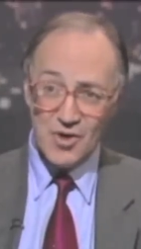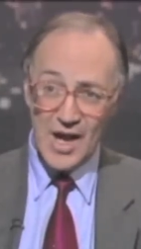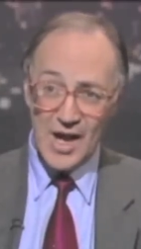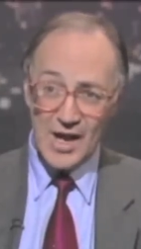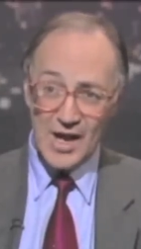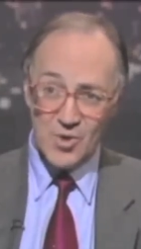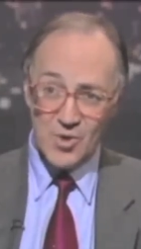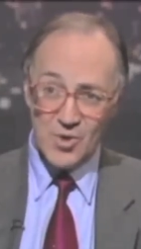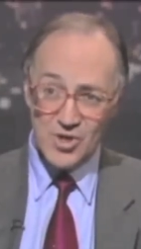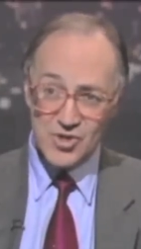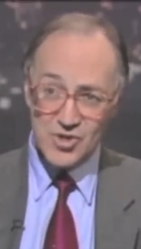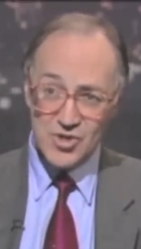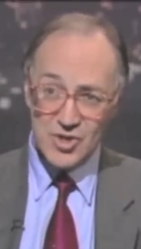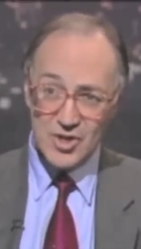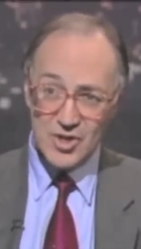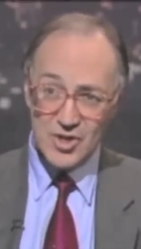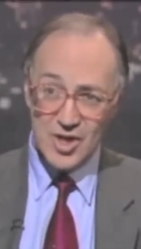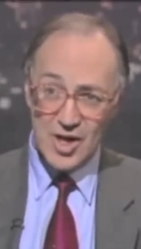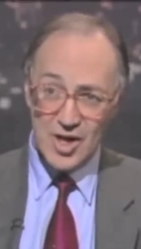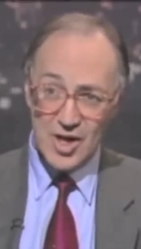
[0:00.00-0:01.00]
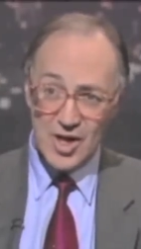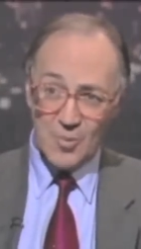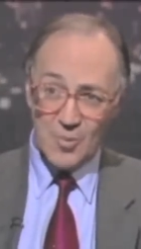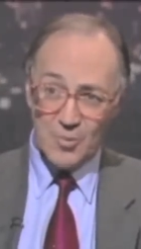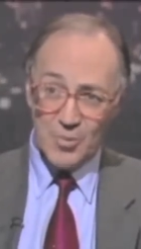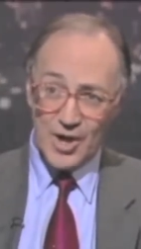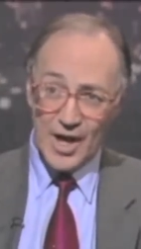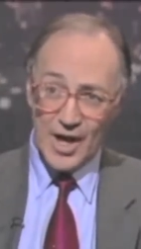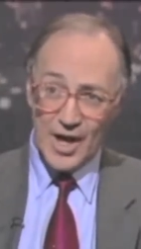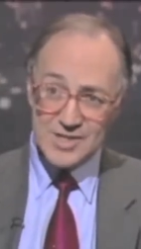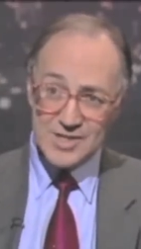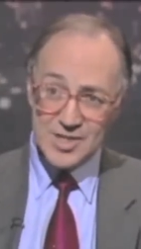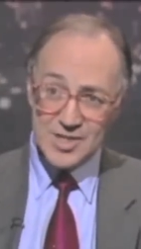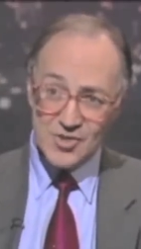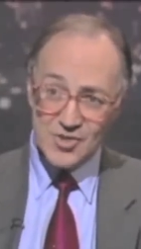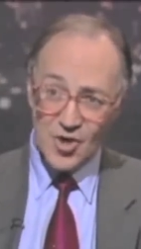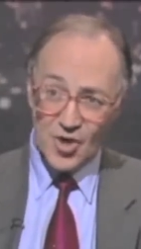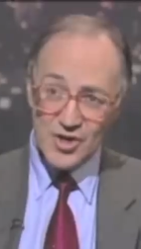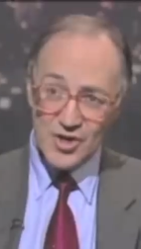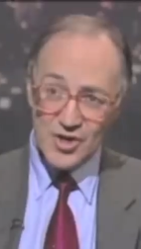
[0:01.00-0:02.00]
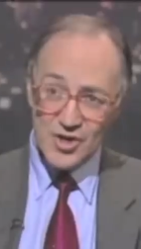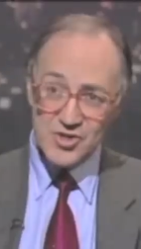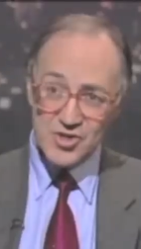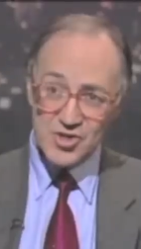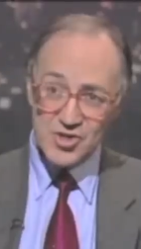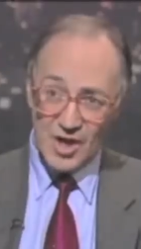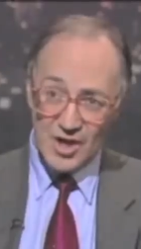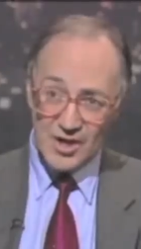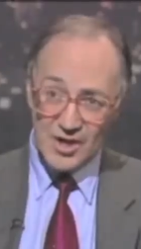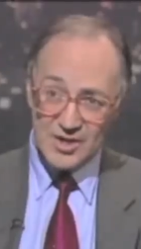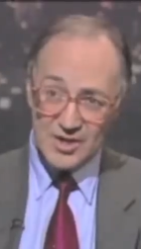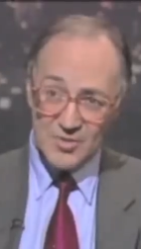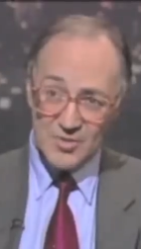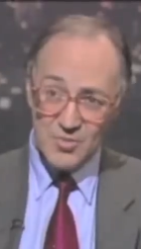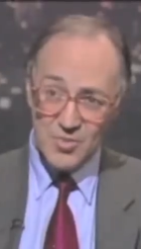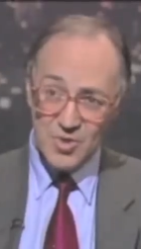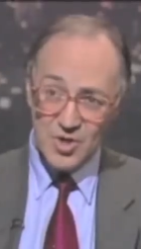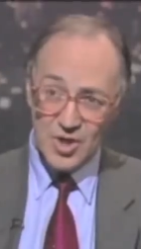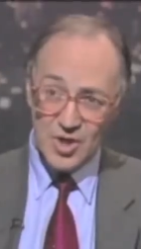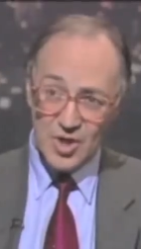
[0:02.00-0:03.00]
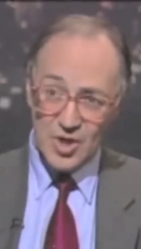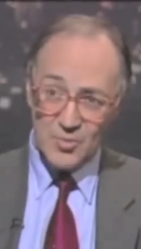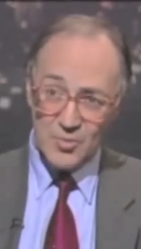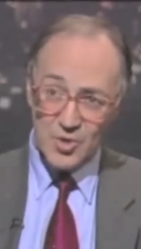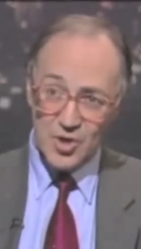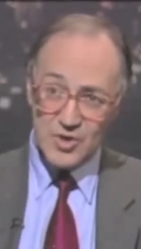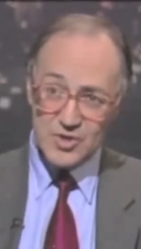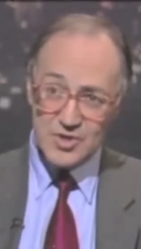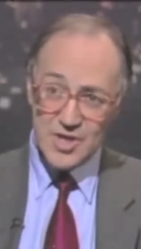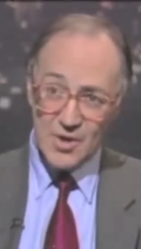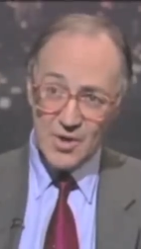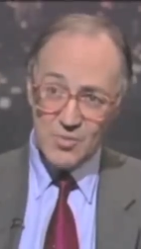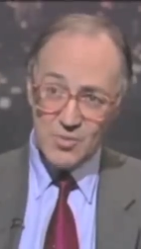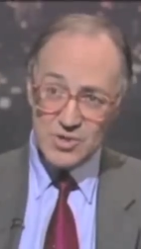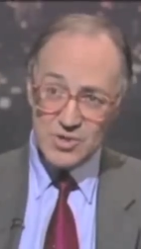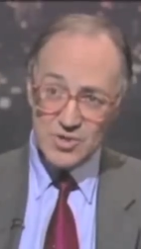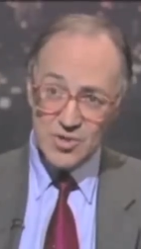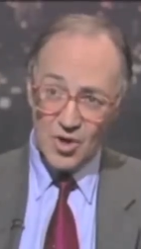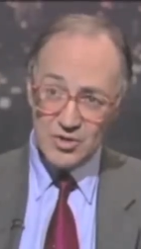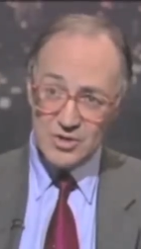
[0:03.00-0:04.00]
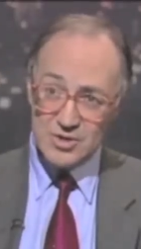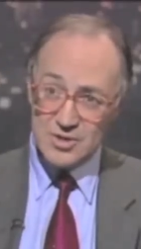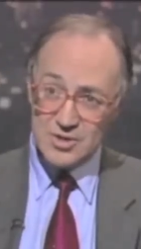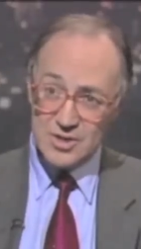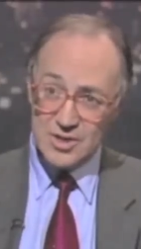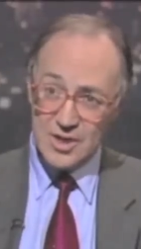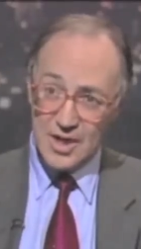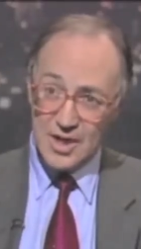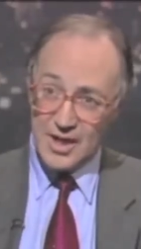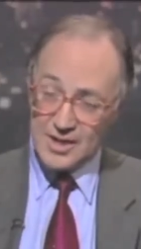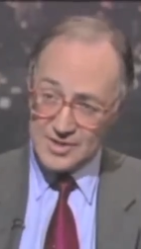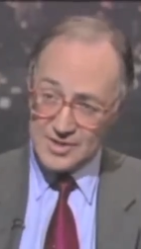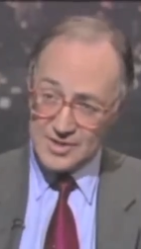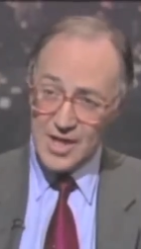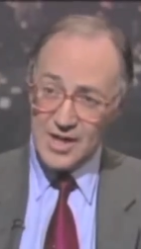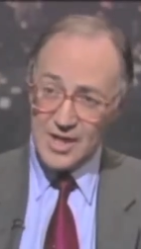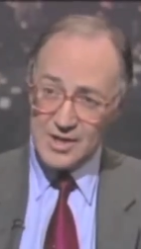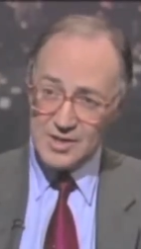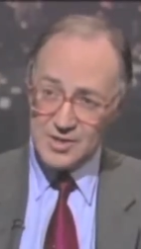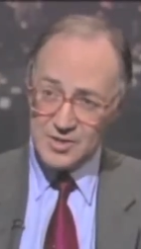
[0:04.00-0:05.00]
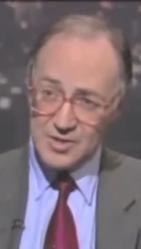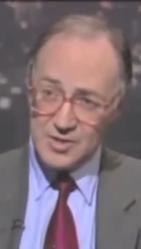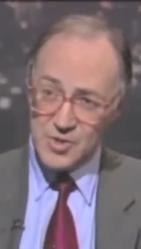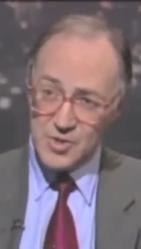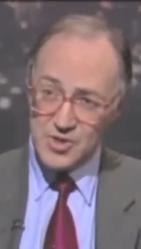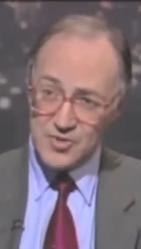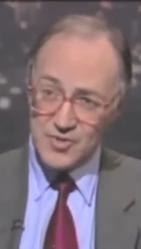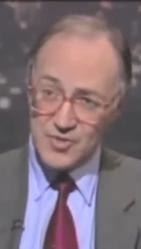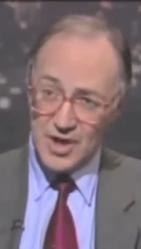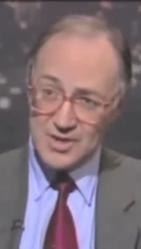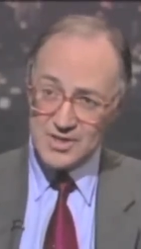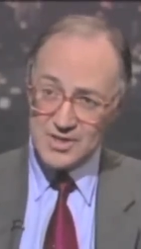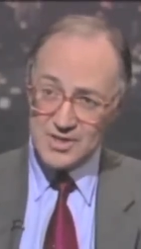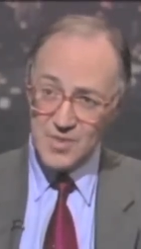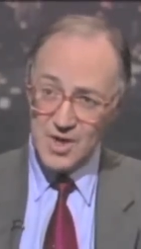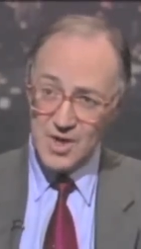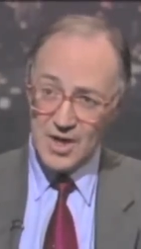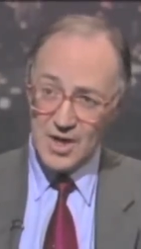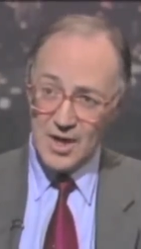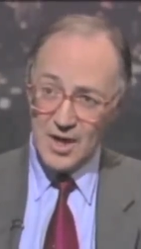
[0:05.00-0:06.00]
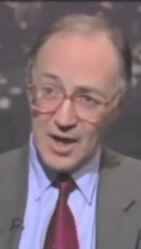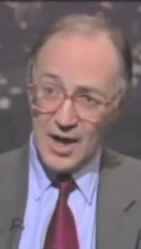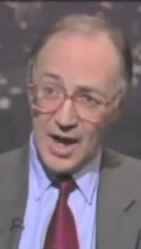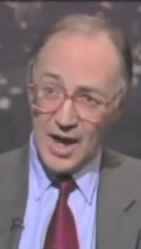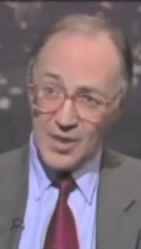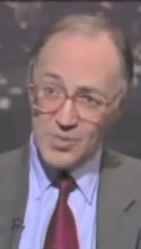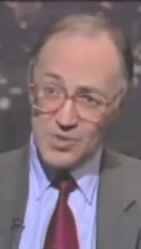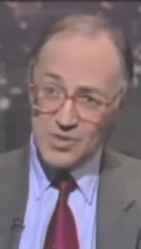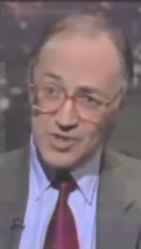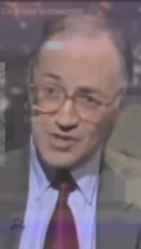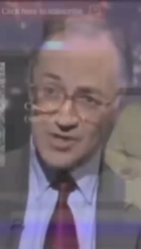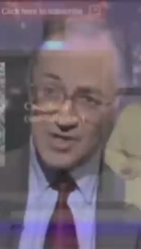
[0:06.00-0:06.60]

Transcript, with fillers: Finding that killer question isn't hard because whereas the hallmark of science is consistency, the hallmark of